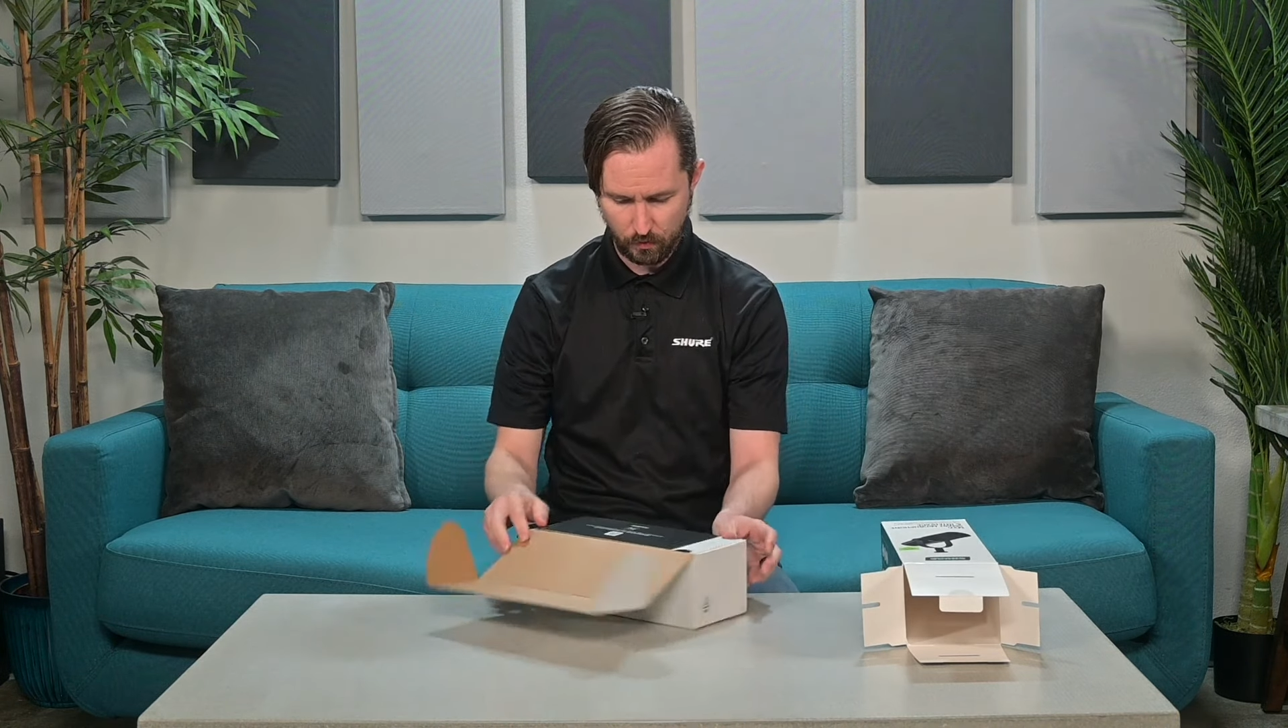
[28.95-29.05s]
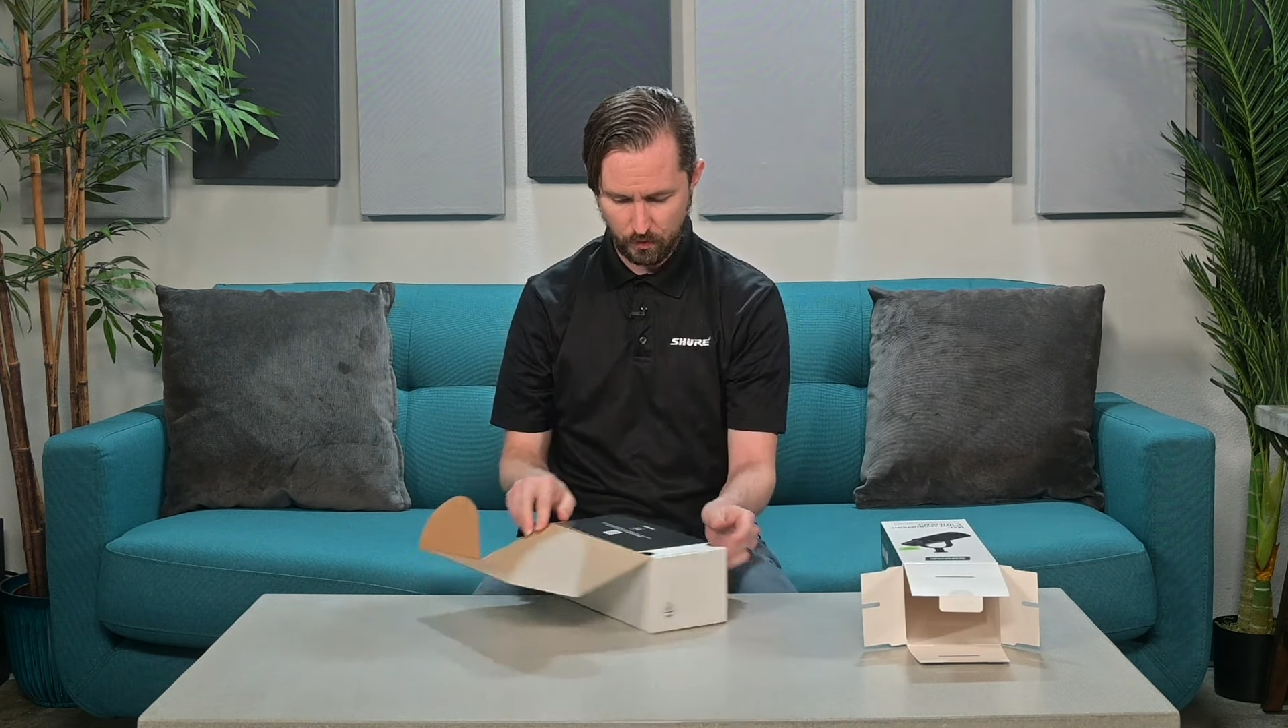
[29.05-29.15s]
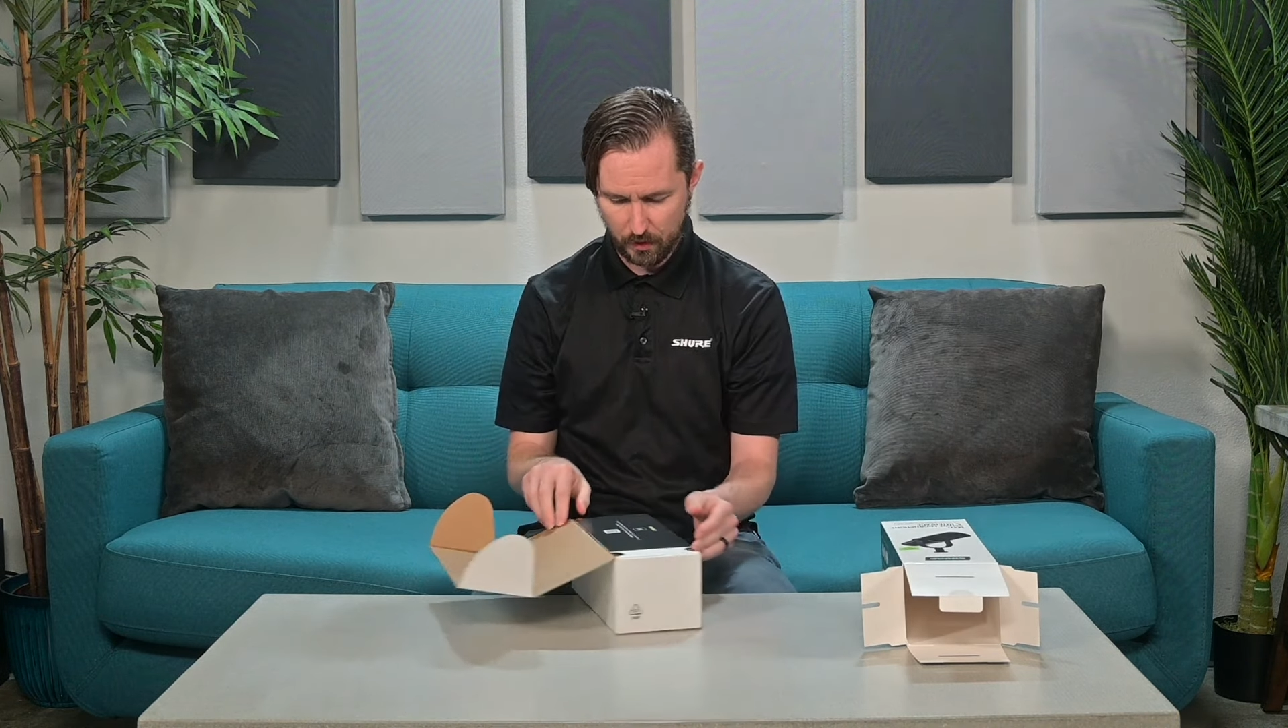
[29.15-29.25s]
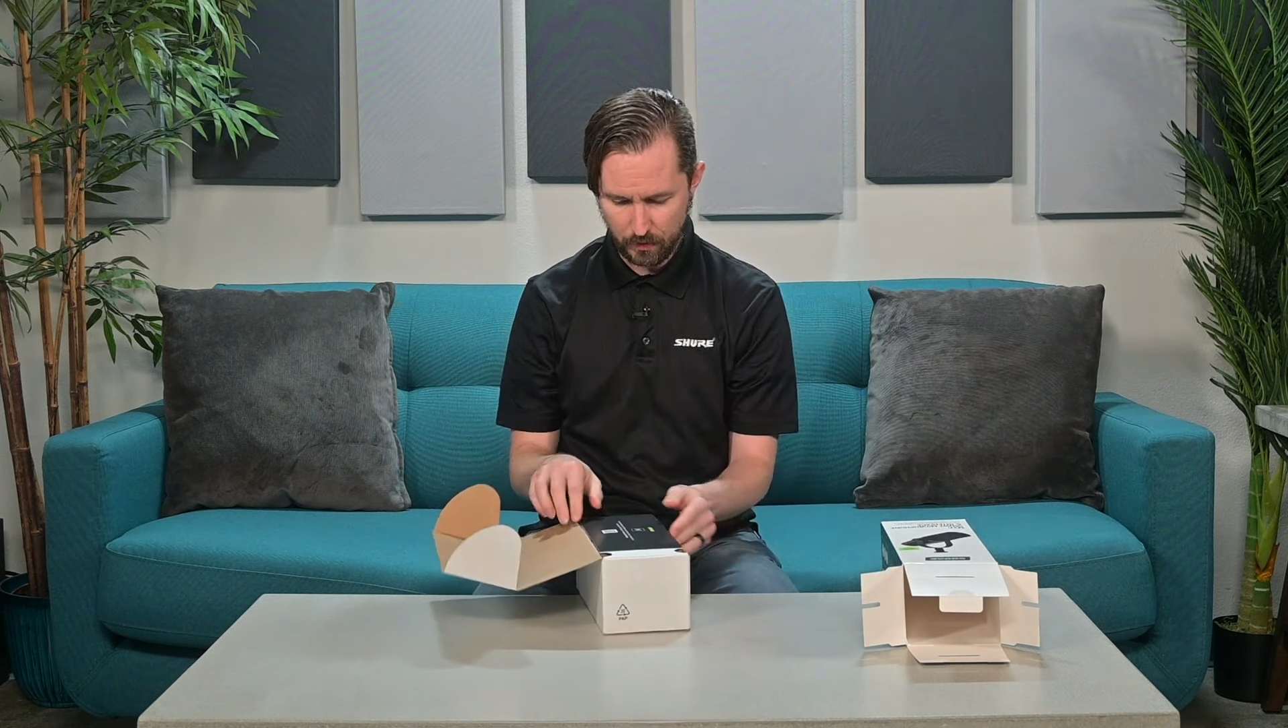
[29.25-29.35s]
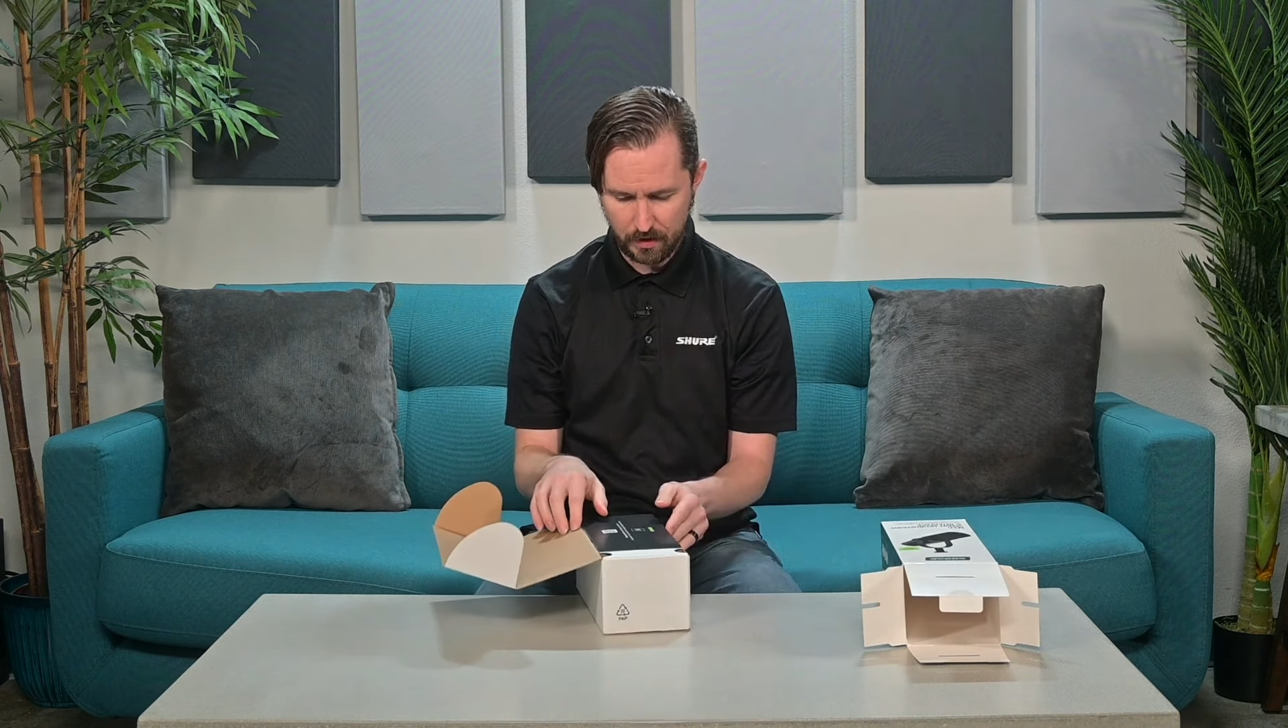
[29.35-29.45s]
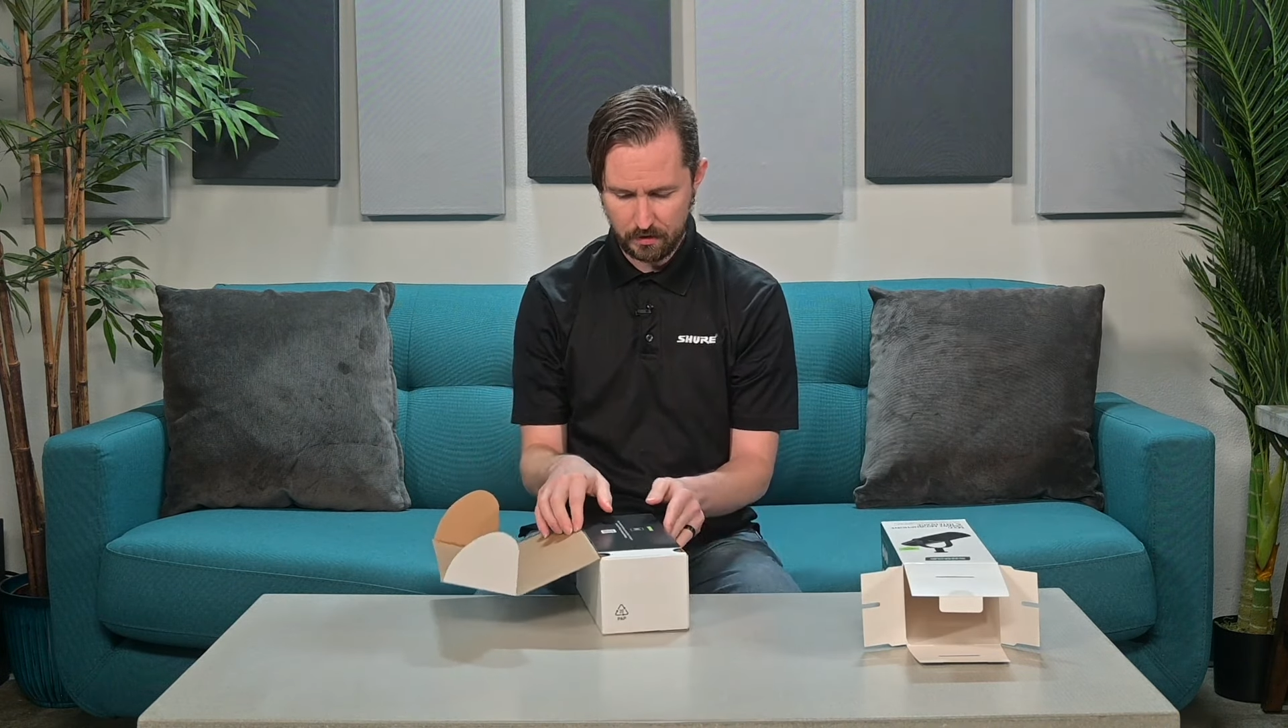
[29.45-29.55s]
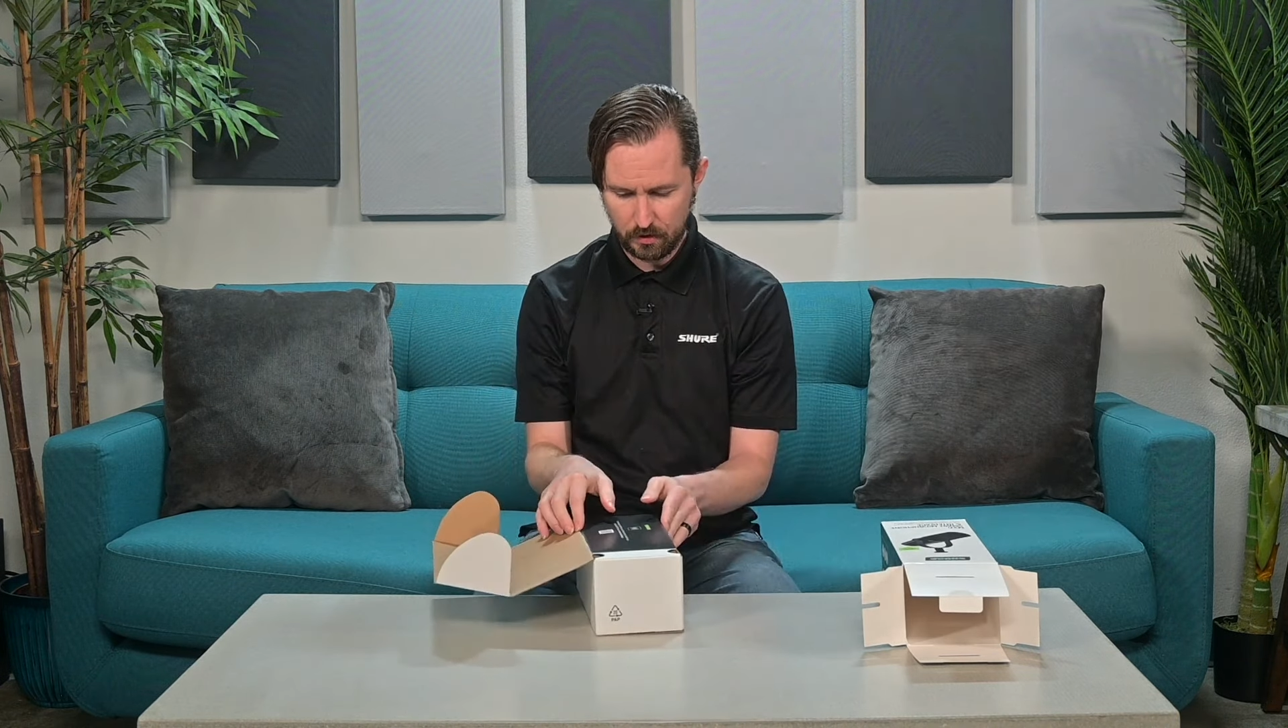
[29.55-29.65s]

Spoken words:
right away,